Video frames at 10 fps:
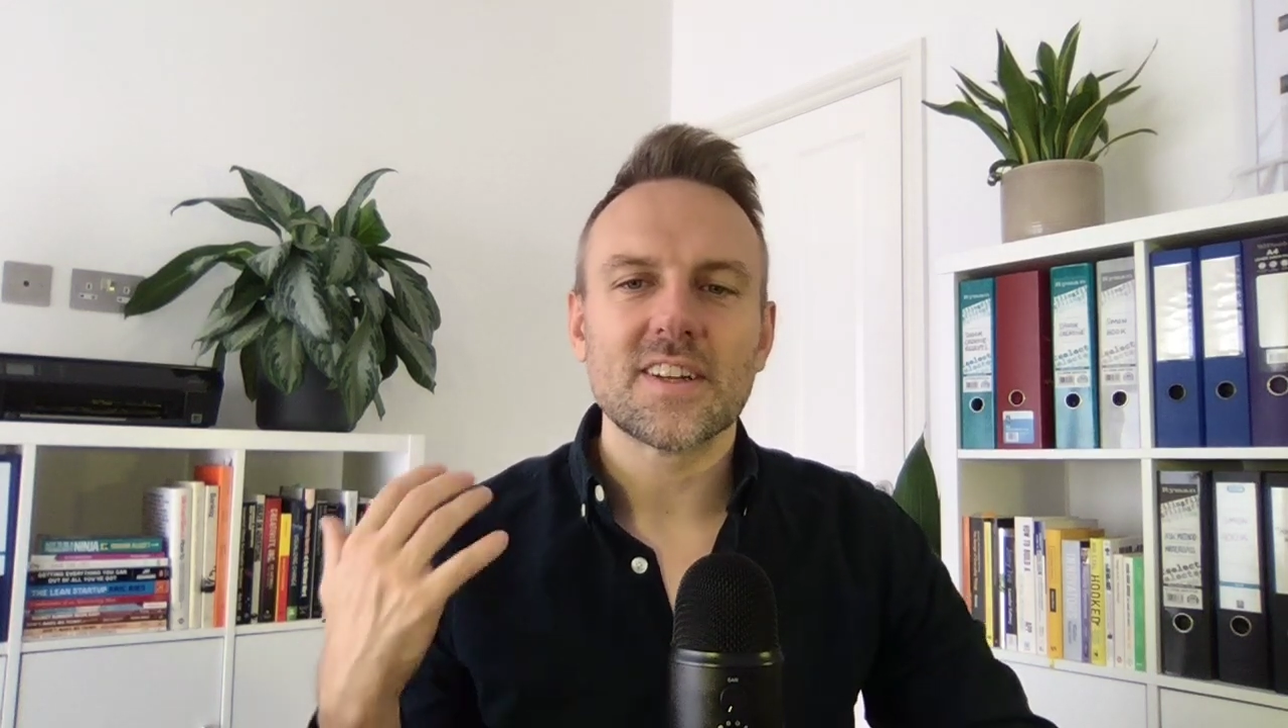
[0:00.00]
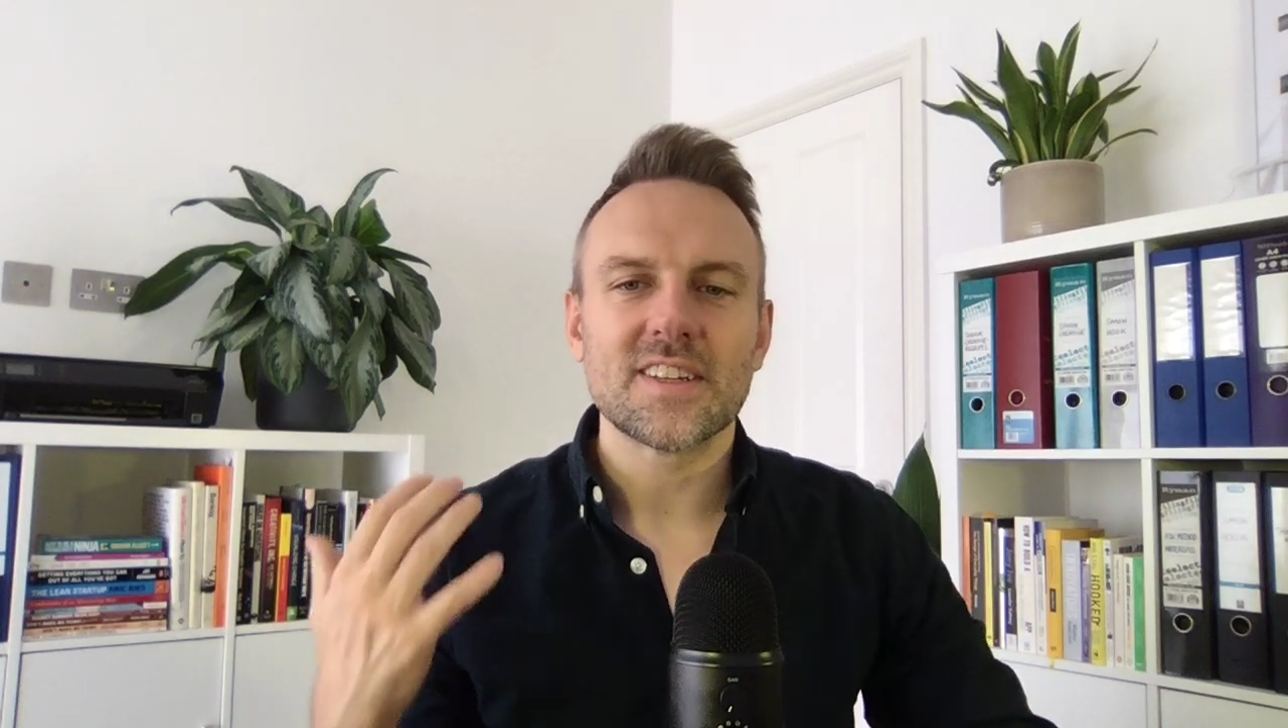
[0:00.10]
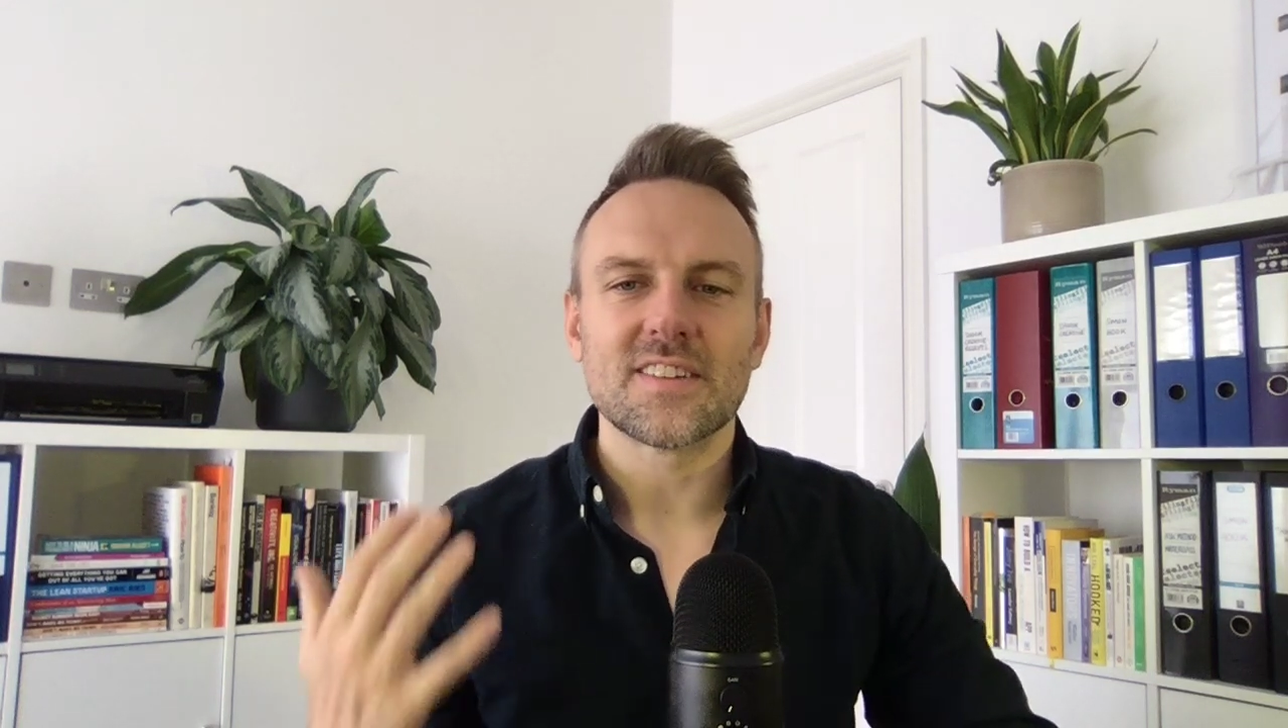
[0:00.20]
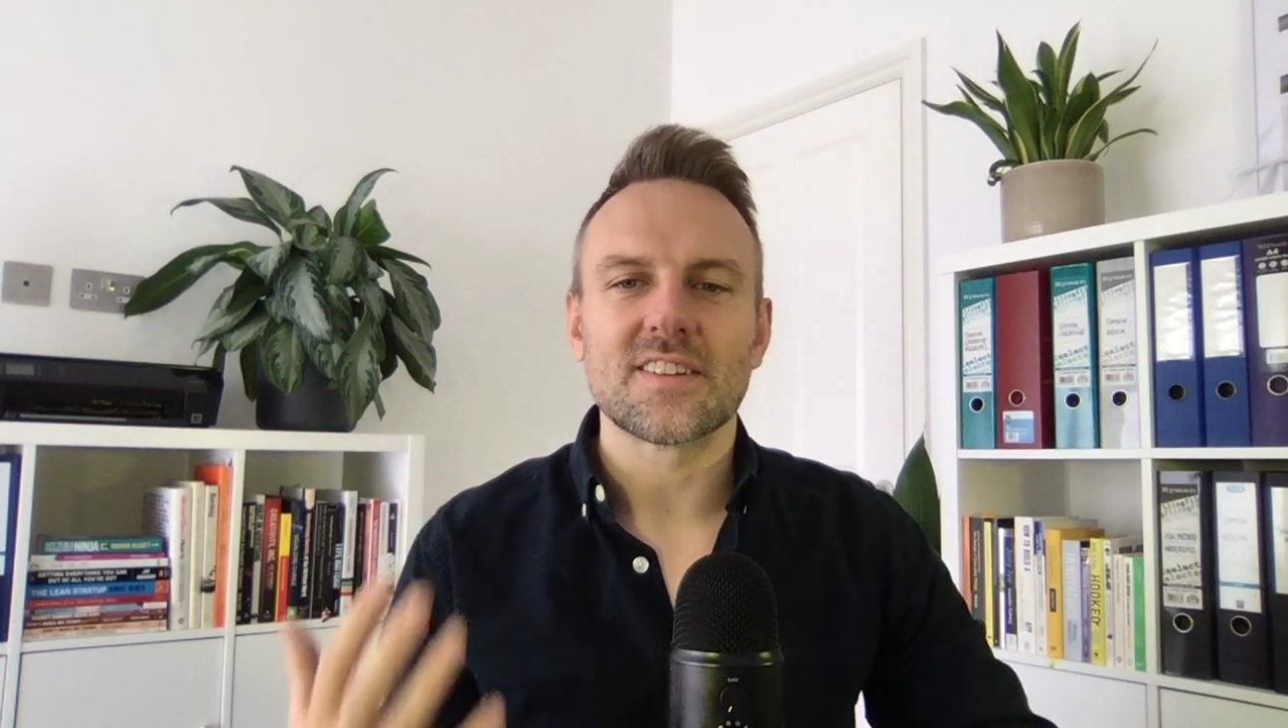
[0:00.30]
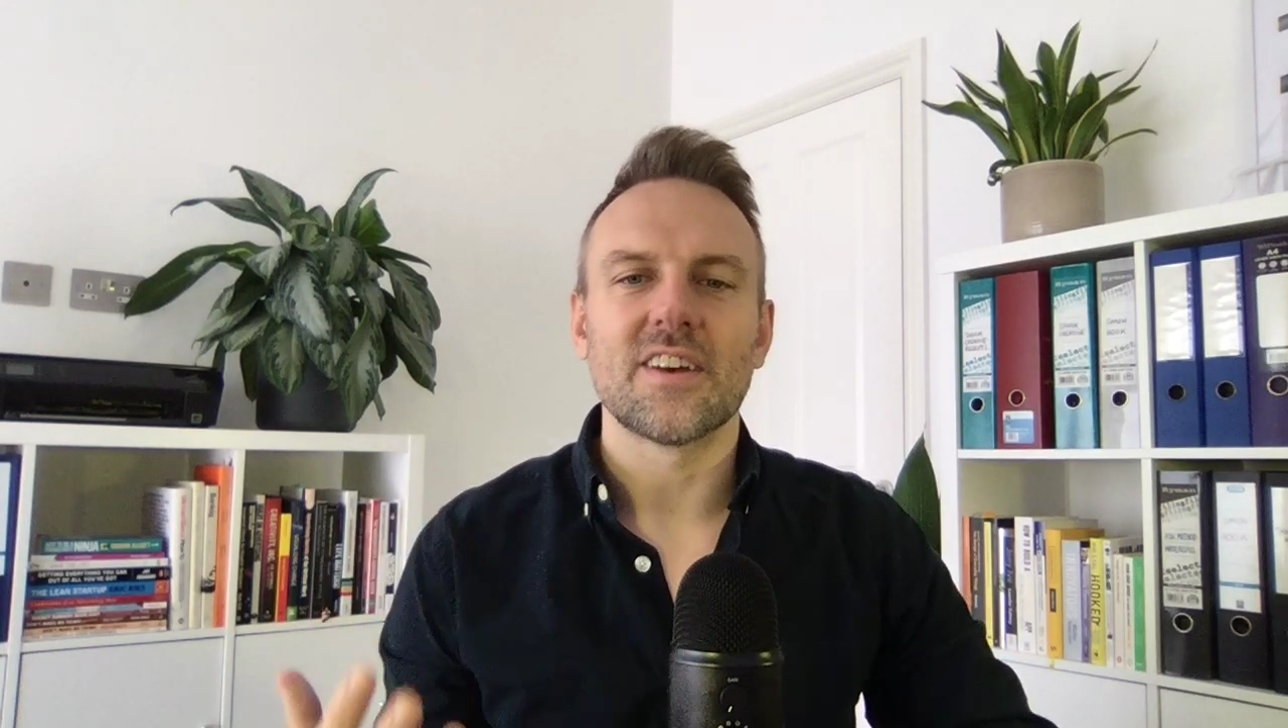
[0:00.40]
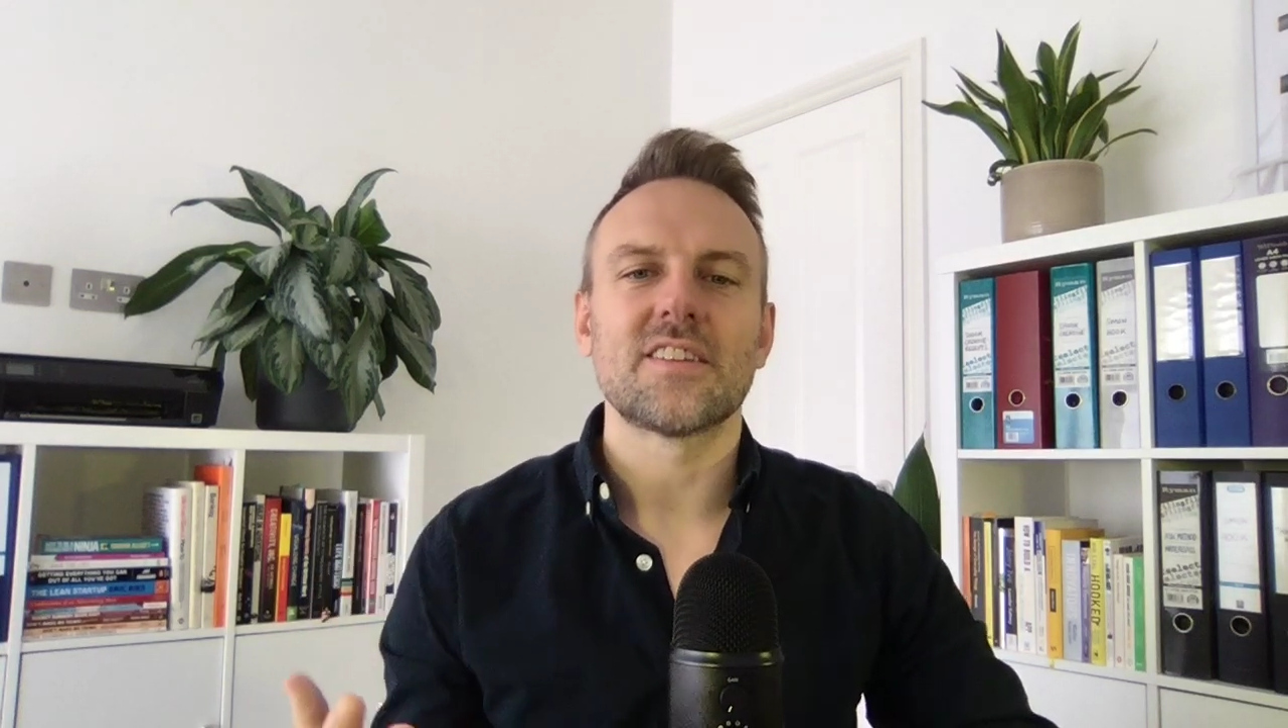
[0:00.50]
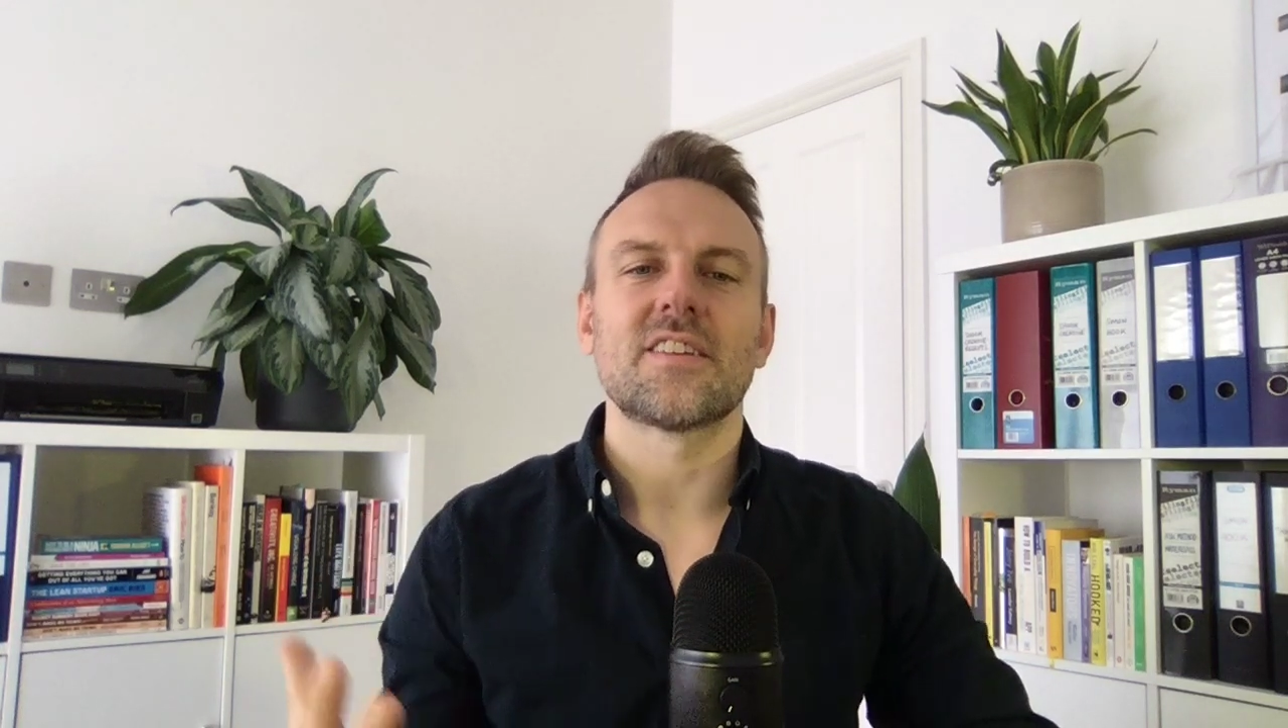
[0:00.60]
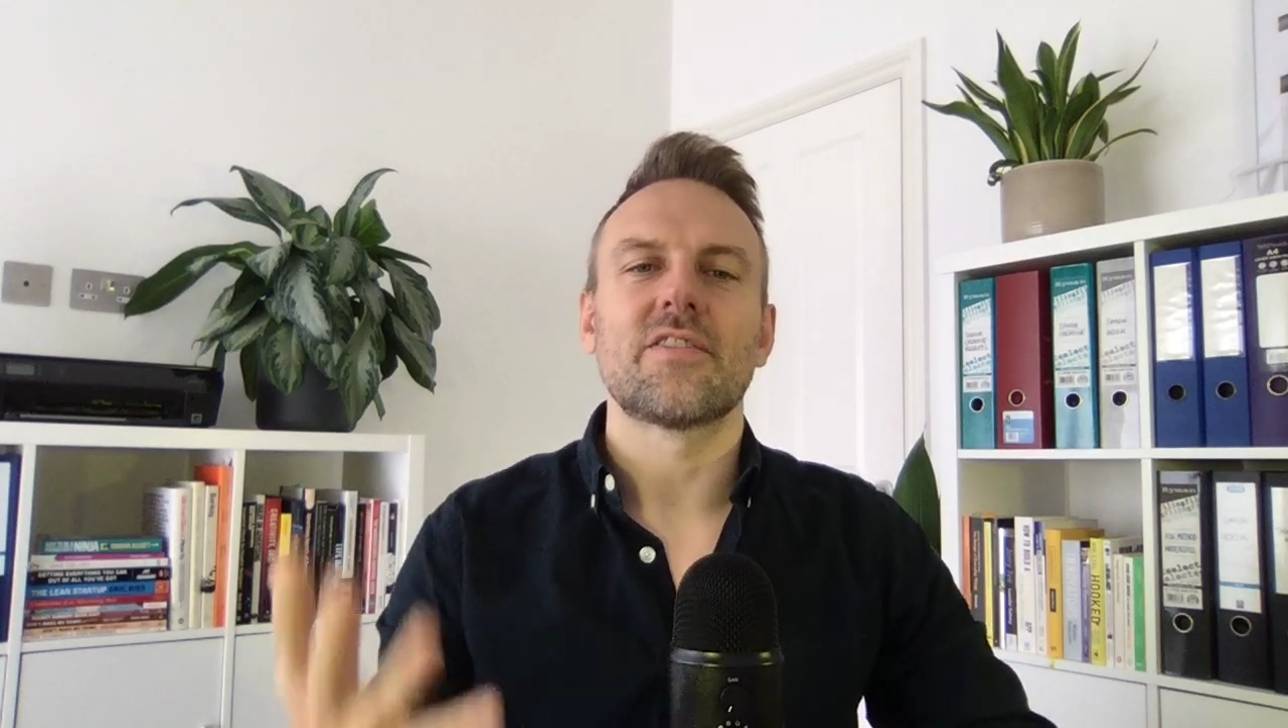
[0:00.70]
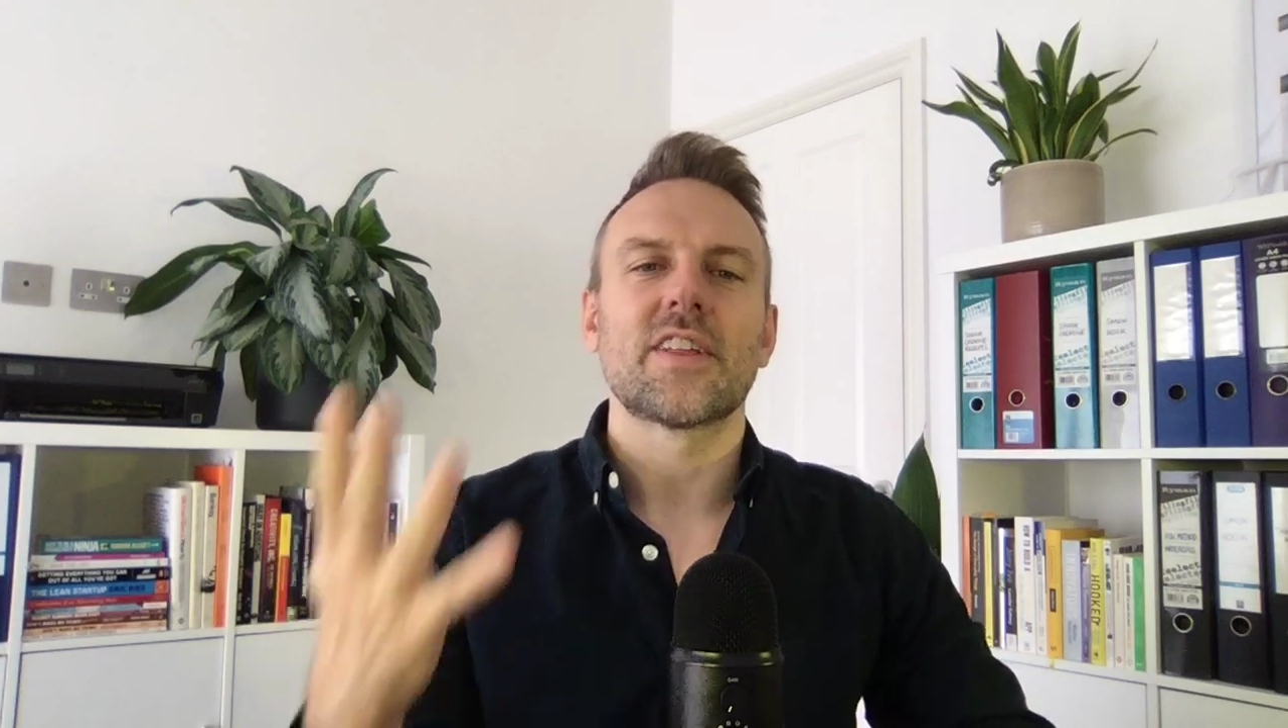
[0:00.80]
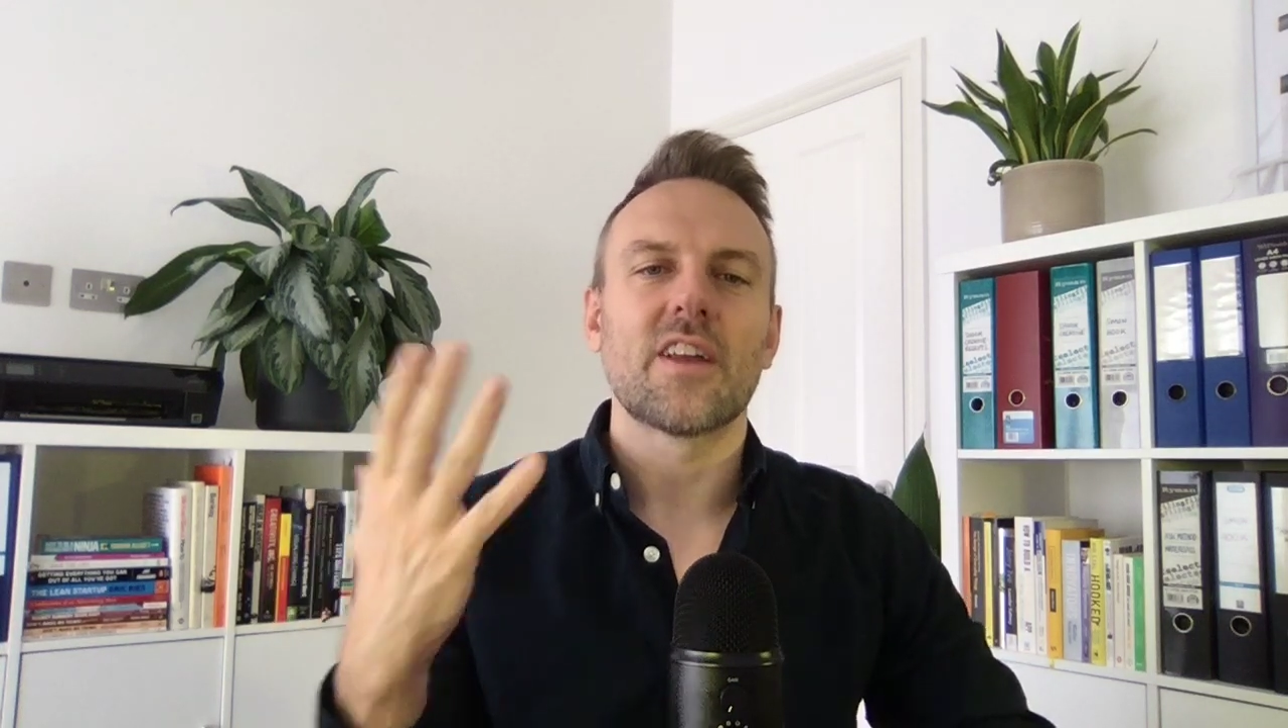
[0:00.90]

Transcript: discuss something